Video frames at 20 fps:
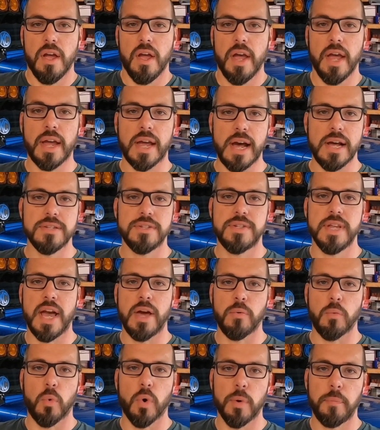Hey guys,
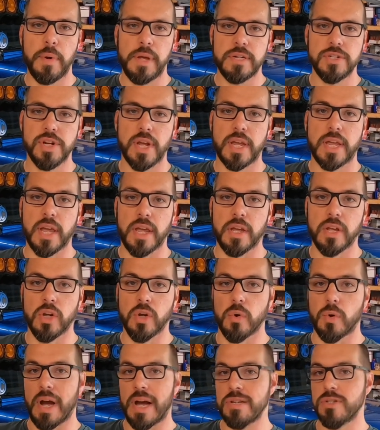Dan at
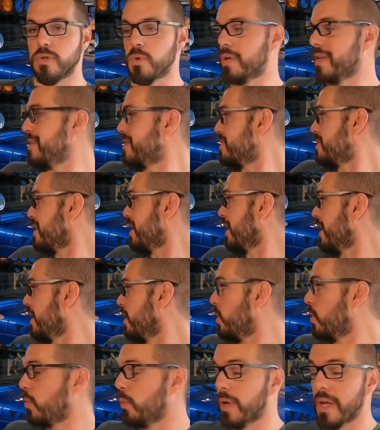WarPaintJKU. As you can
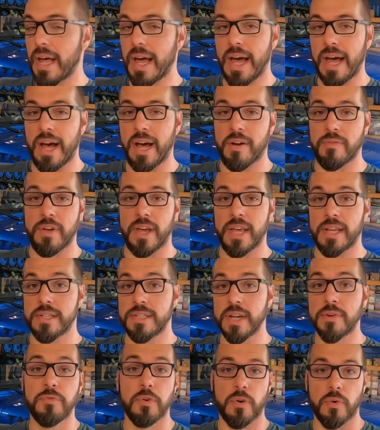see, we have a
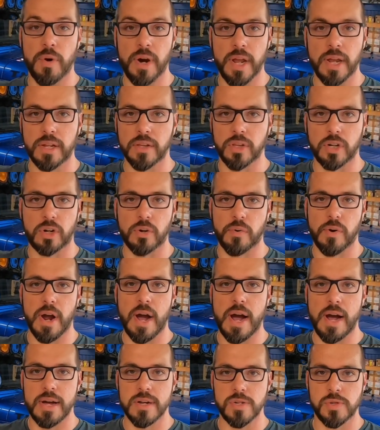different rig in the
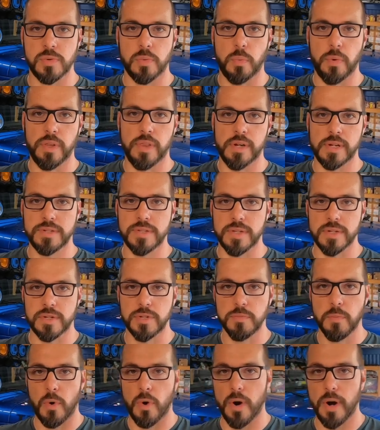garage with us
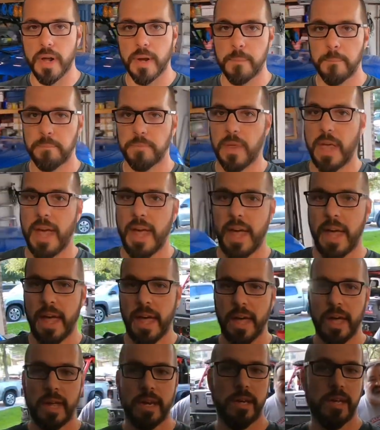this morning,
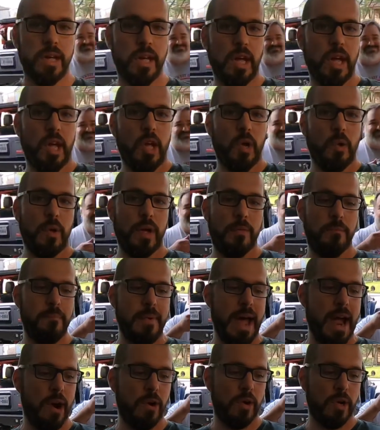and we have
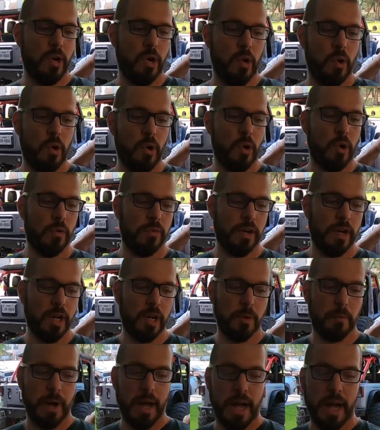Mario over
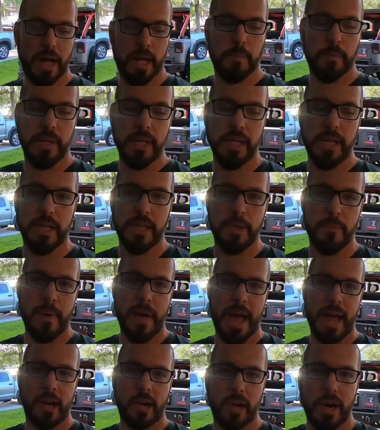here behind me in the
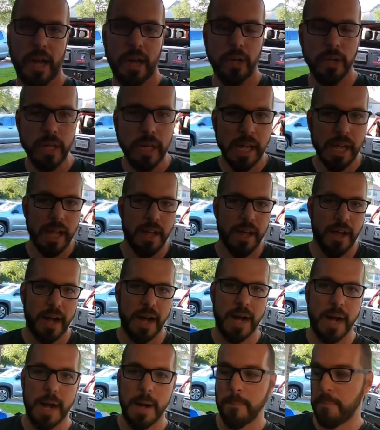background,
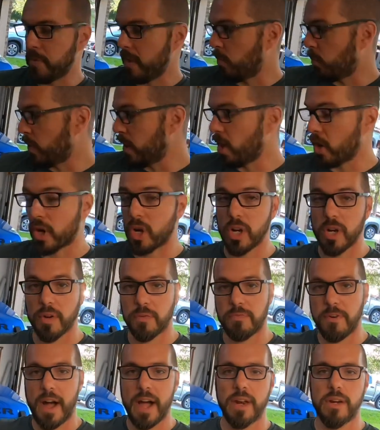and we are going to
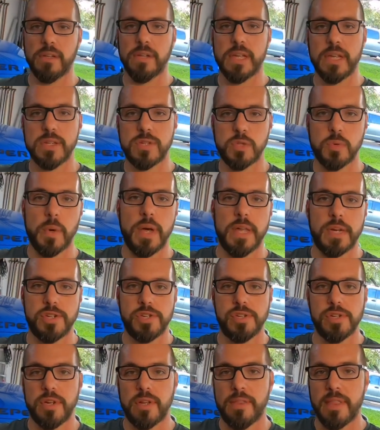finally
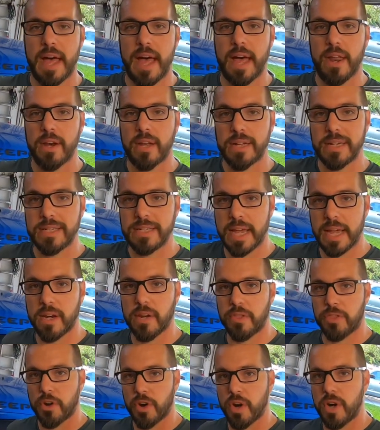switch that
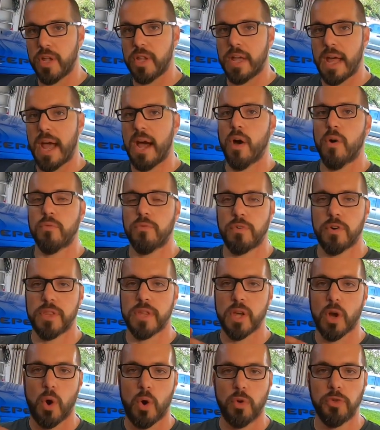Dana 30 out for
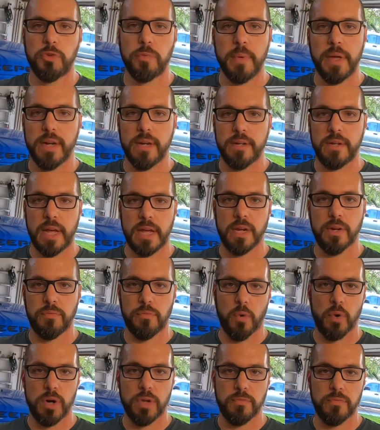the Ultimate Dana
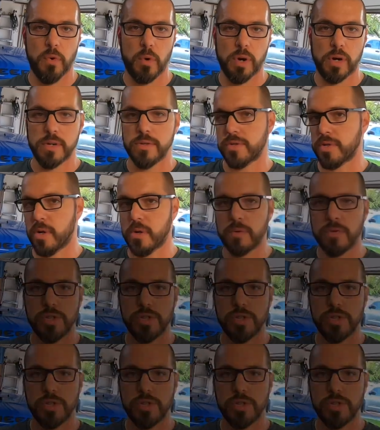44, so